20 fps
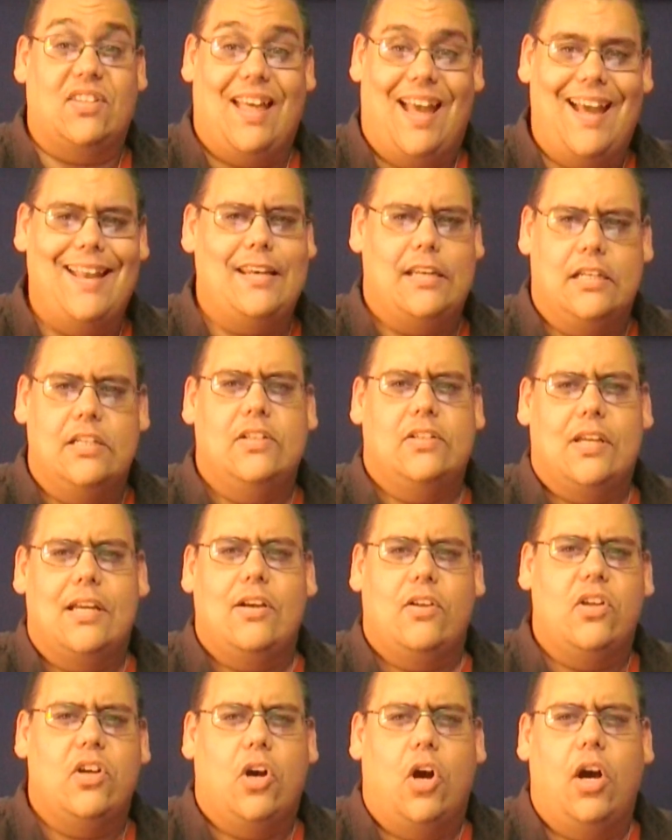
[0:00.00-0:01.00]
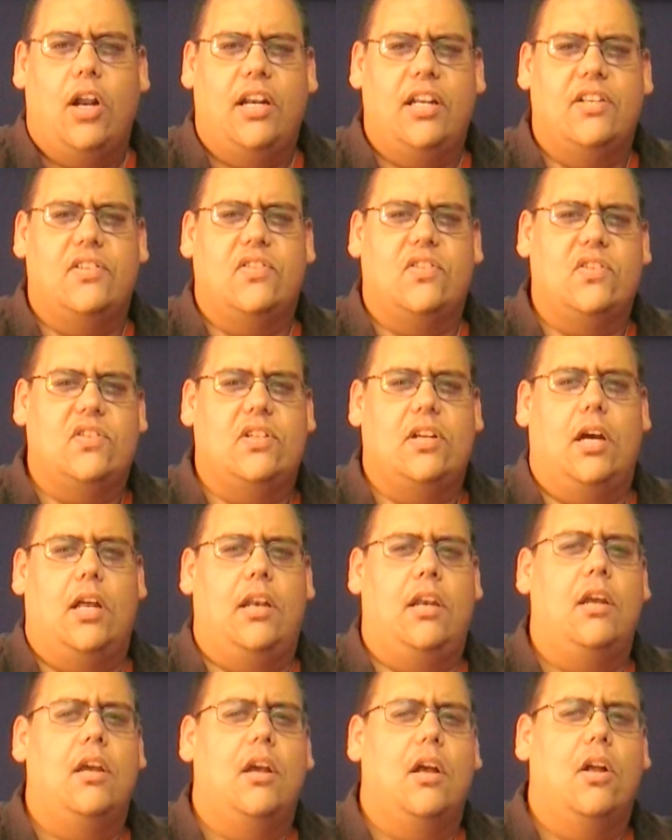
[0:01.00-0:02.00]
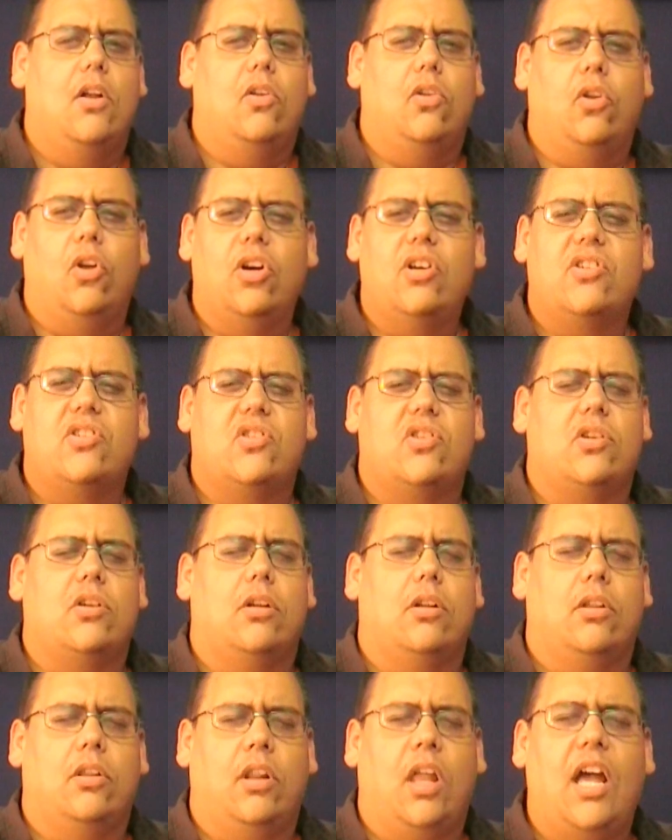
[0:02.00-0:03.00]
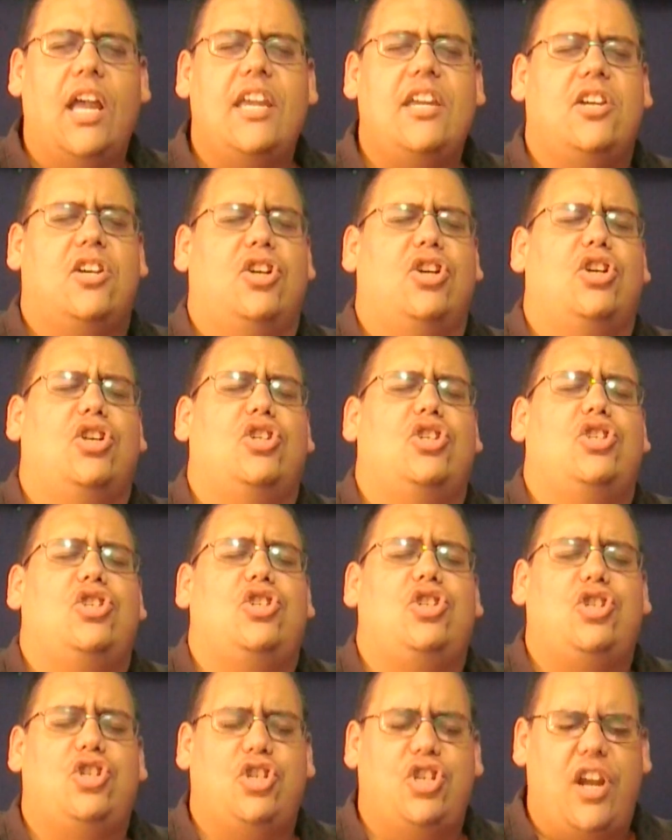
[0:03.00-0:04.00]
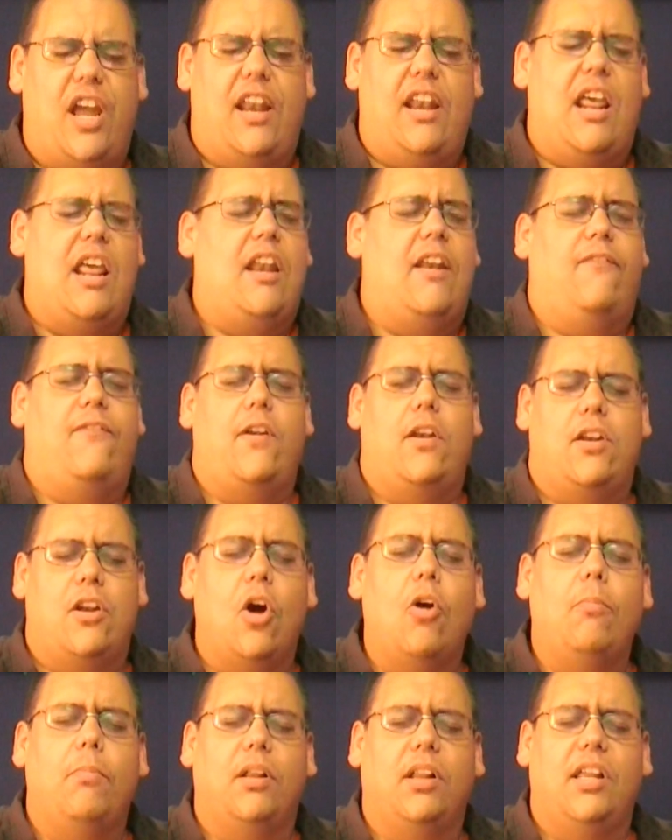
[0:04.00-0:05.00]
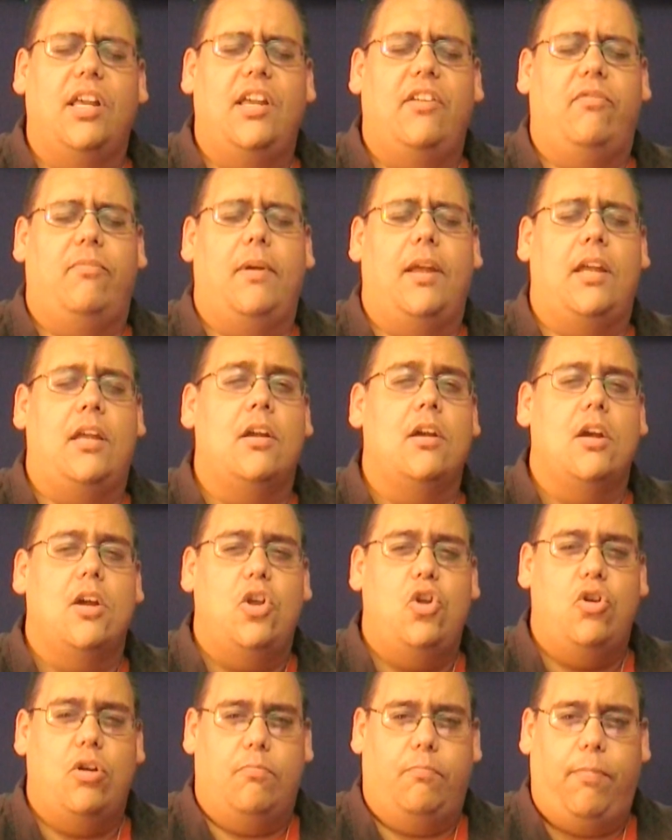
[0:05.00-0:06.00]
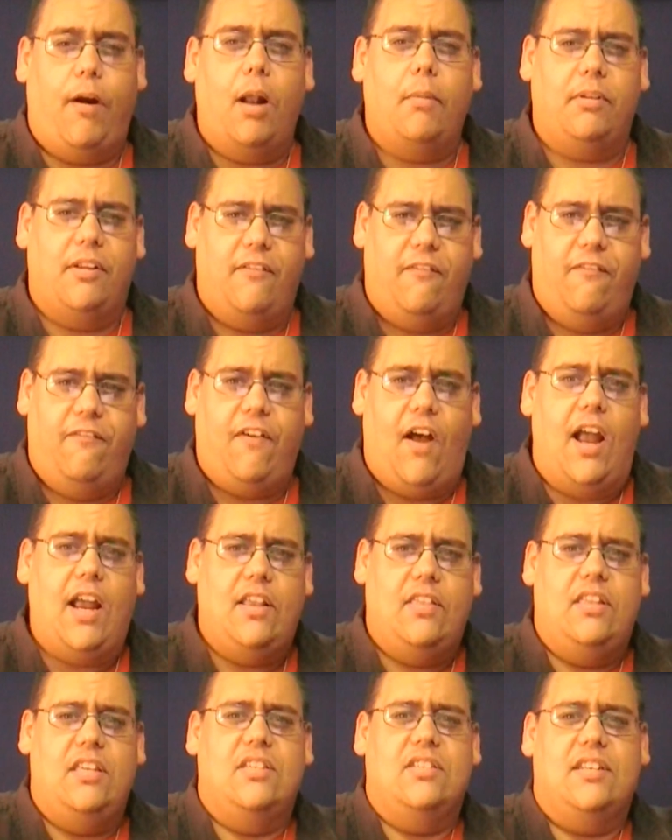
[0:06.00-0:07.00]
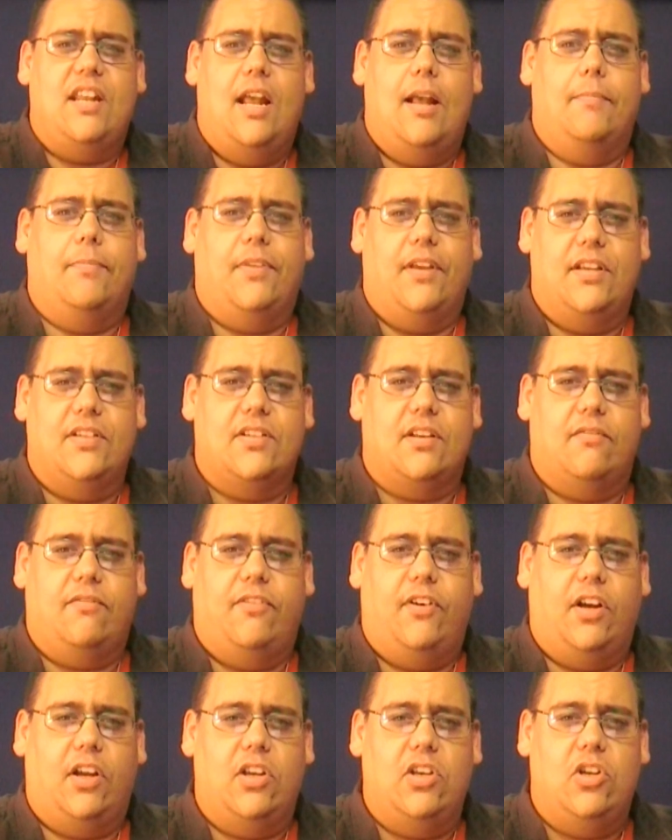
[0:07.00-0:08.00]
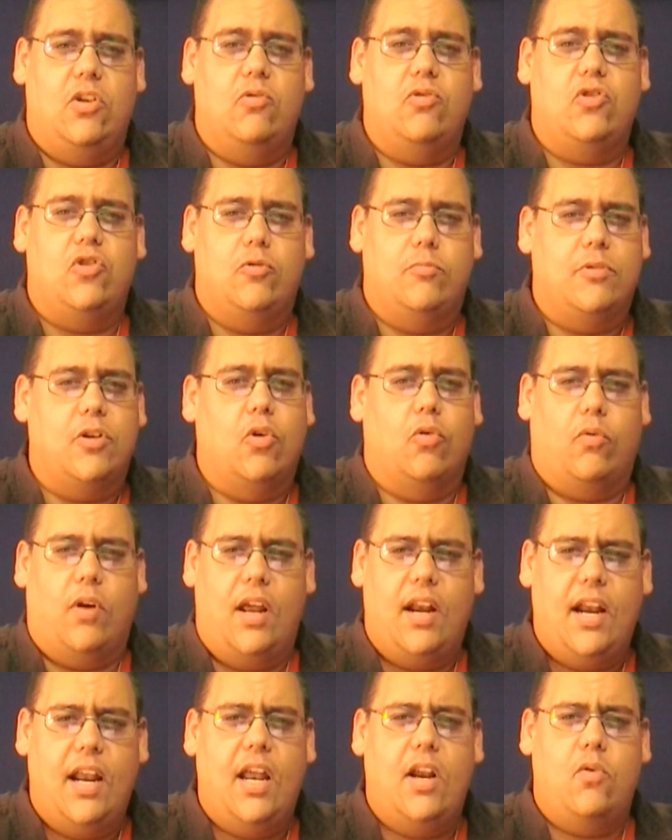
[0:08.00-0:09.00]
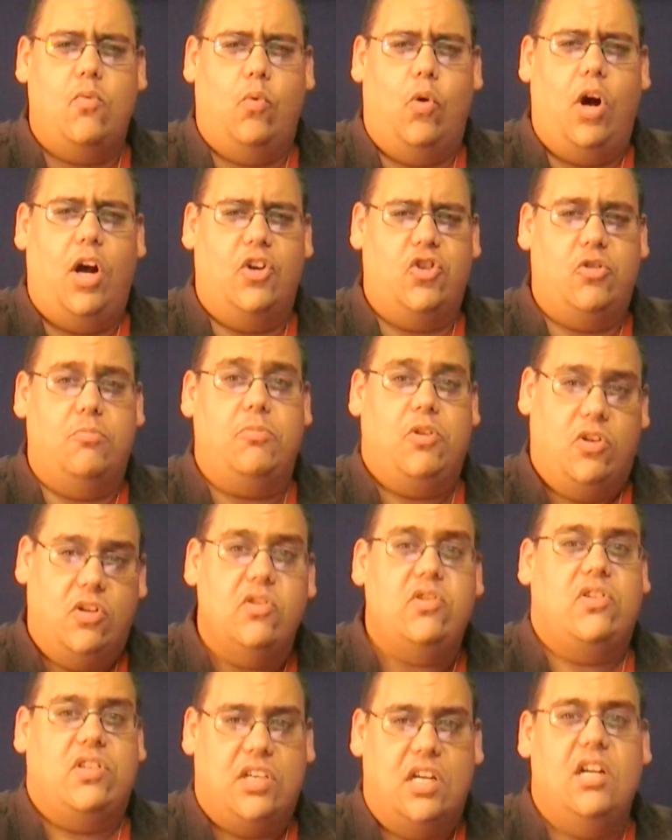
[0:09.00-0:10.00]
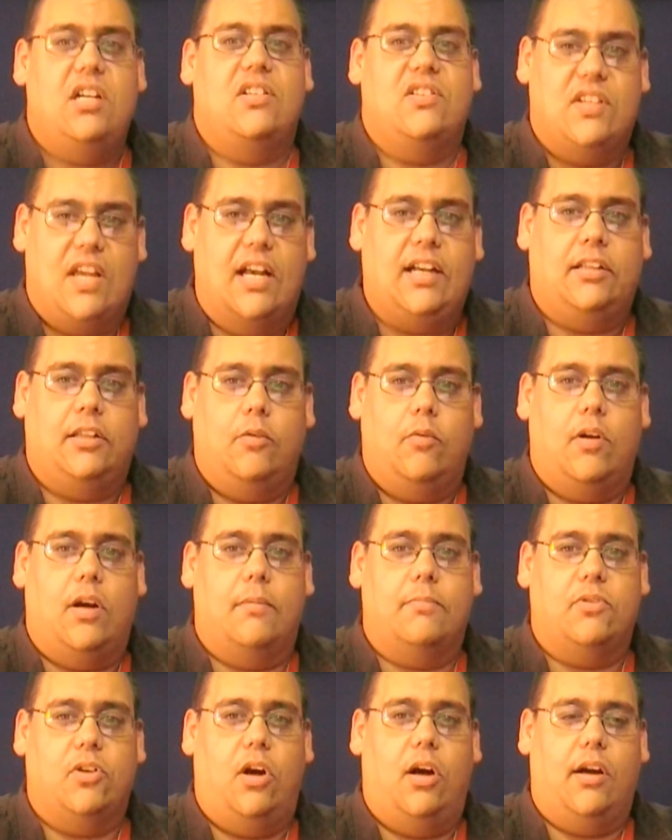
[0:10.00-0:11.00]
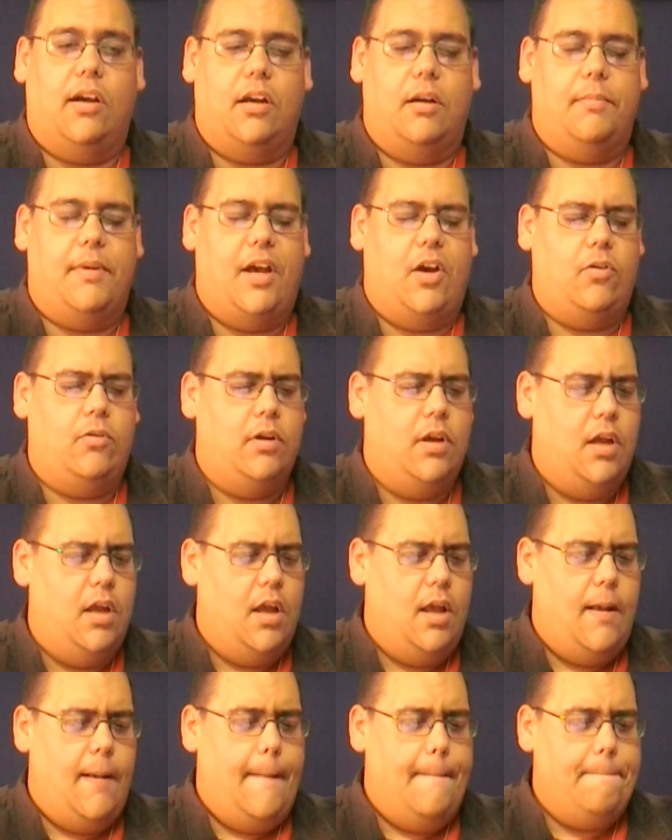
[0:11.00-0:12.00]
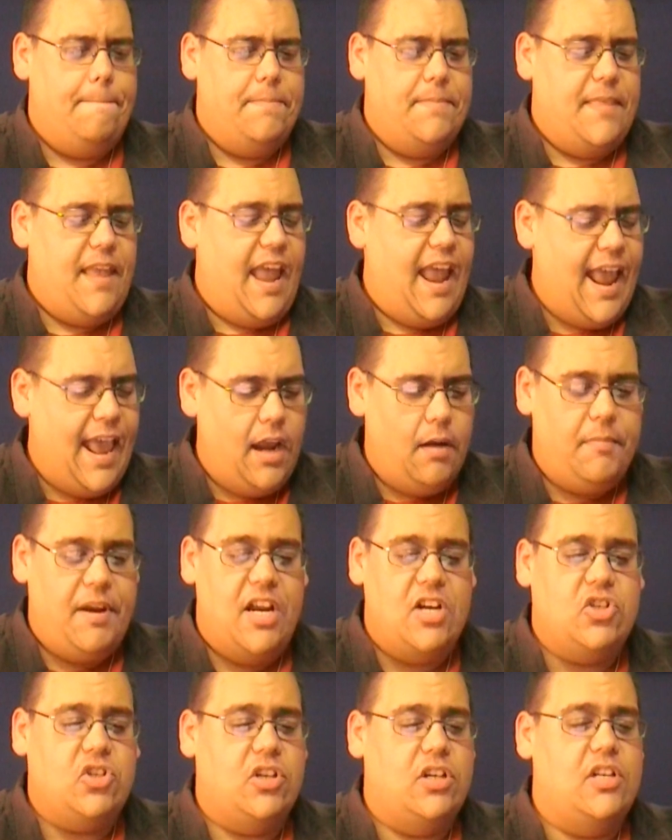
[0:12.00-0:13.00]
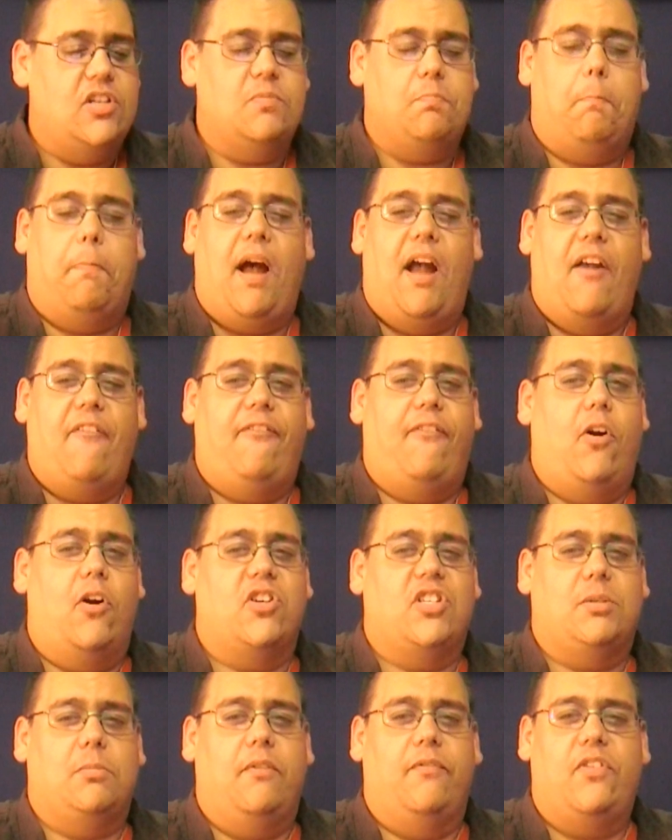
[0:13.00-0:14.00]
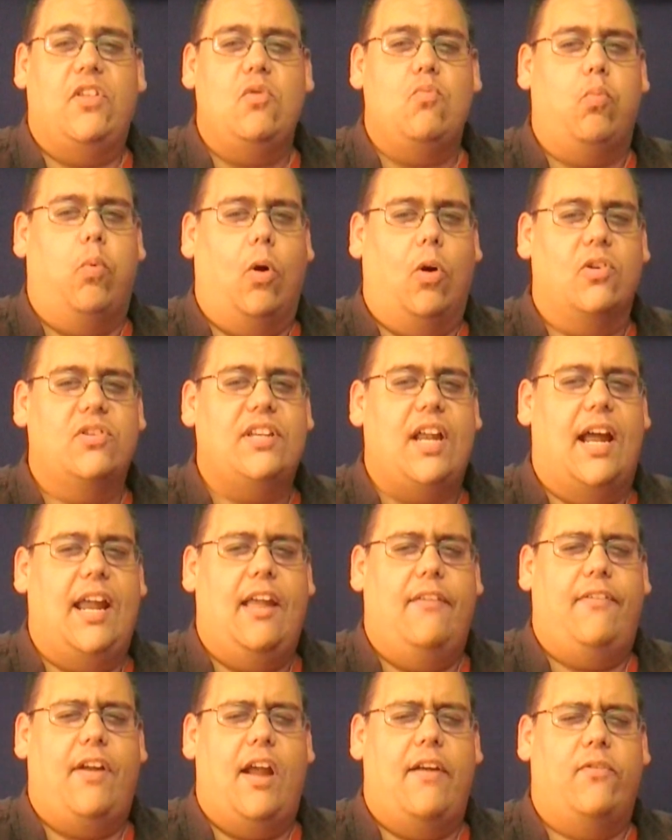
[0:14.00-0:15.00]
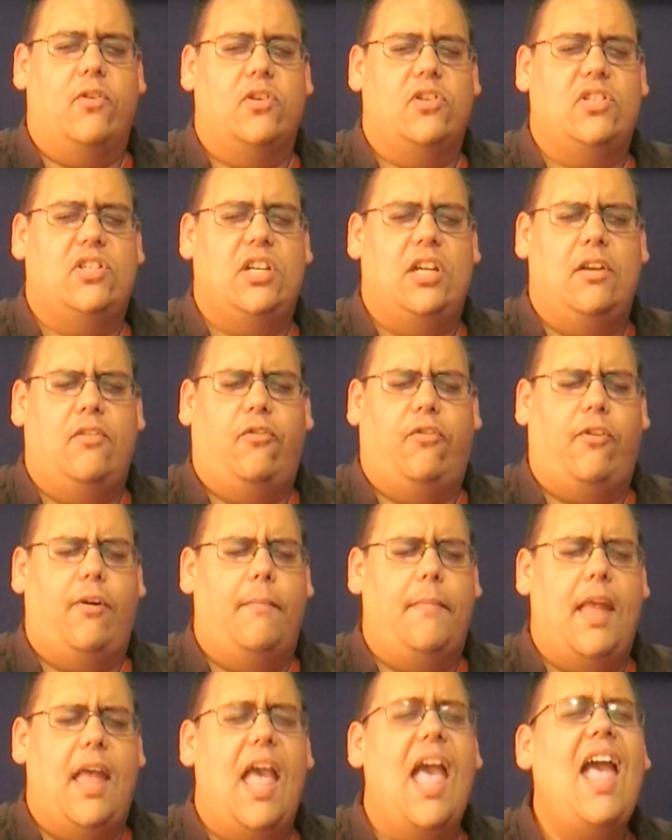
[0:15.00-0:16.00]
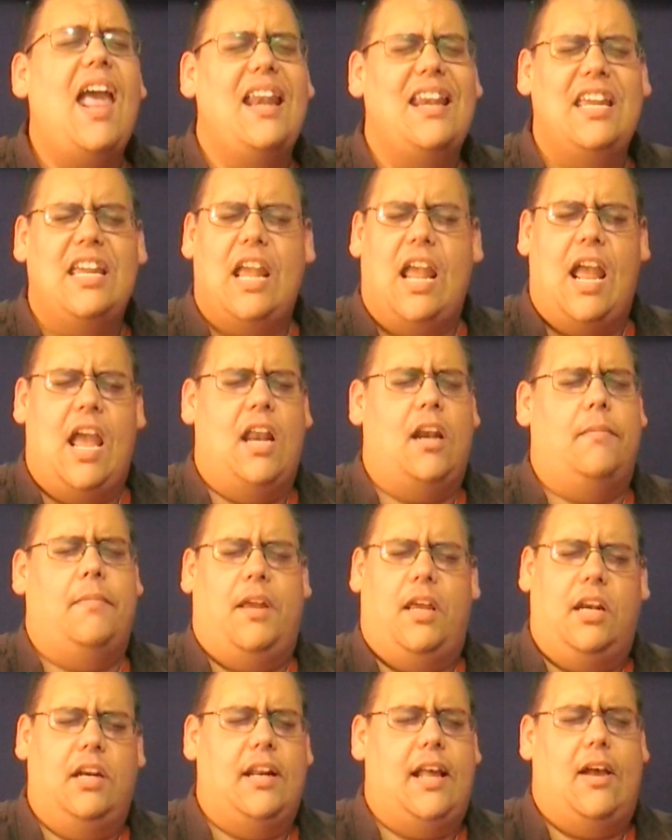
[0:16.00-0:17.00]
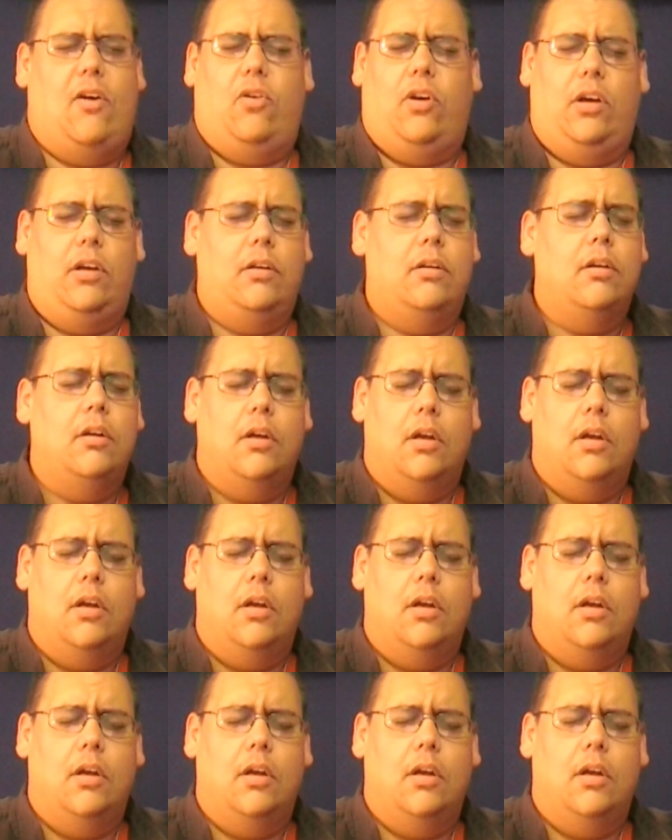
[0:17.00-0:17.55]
That is how the audience is done. Looks like shit. And if you don't believe me, you can probably find these damn things on fucking YouTube. Go right ahead and watch them, you'll see exactly what I'm talking about. Animation is by far some of the worst I have ever seen from any animated outing.